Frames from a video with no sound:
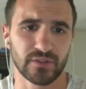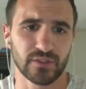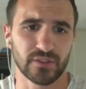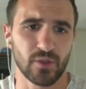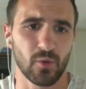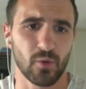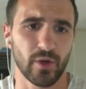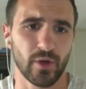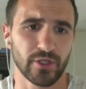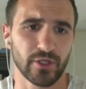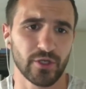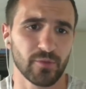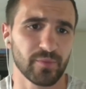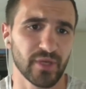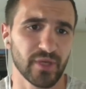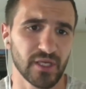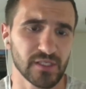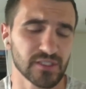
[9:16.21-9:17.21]
So what are your
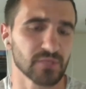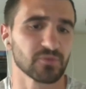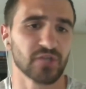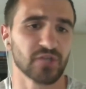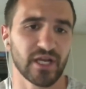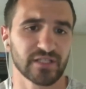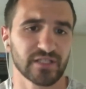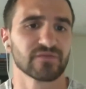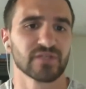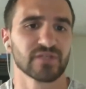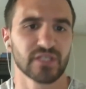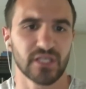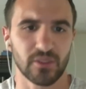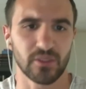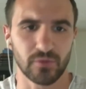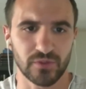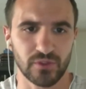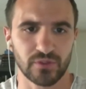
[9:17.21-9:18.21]
biggest objectives and
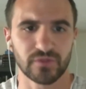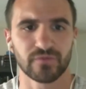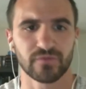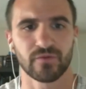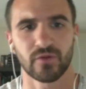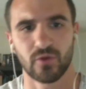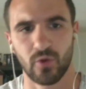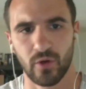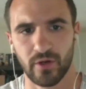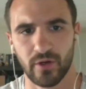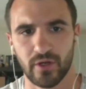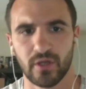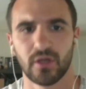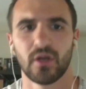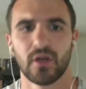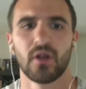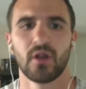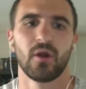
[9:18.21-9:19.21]
key results for the
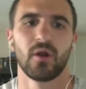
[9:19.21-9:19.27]
quarter?